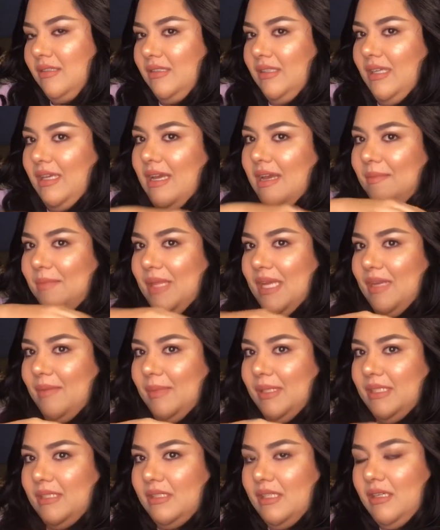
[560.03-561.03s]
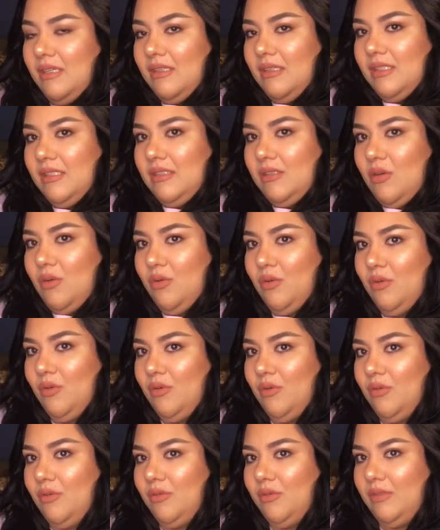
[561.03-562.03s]
See, I'm like missing this
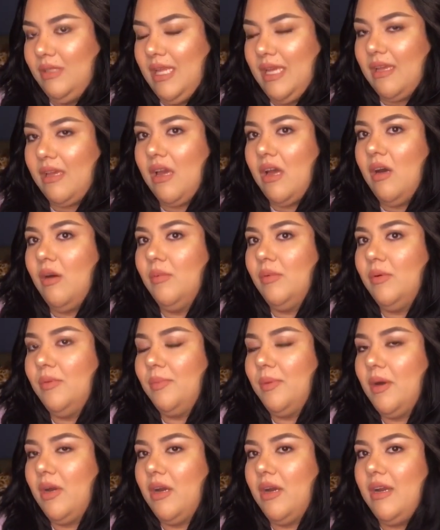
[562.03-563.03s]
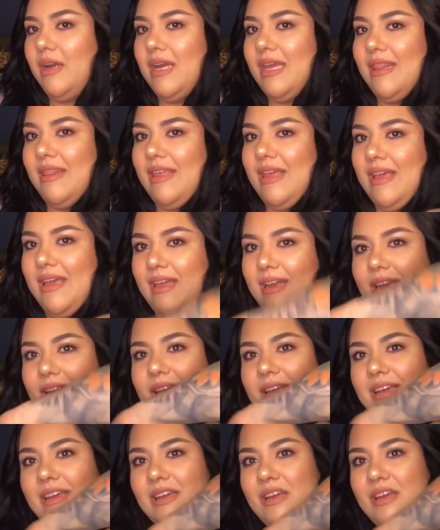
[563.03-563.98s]
whole like elbow part, and then